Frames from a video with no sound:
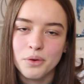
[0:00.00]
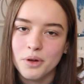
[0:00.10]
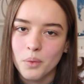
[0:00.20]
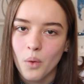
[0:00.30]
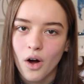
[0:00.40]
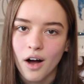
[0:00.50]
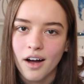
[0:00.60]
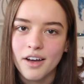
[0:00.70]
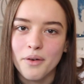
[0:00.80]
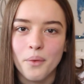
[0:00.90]
go on a
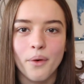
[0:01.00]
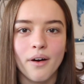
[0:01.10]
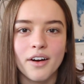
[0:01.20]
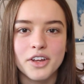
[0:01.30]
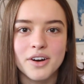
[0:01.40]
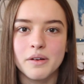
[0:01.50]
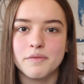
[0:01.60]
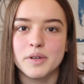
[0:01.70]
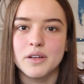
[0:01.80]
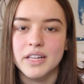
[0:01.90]
walk. Or, you know,
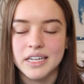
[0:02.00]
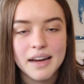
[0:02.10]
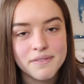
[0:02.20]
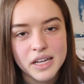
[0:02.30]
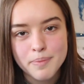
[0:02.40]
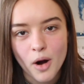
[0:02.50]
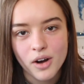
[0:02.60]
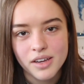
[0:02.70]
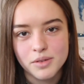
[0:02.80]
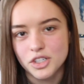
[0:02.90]
we've been using Netflix
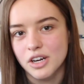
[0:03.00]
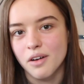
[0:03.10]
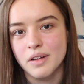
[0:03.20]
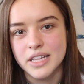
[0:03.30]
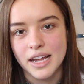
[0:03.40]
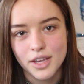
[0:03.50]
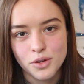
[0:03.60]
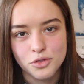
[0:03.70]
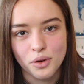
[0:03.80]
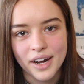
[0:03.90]
Party, which I know is like
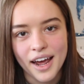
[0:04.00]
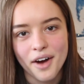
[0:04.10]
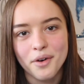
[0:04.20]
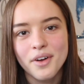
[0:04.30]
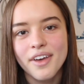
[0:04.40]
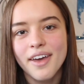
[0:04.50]
huge right now.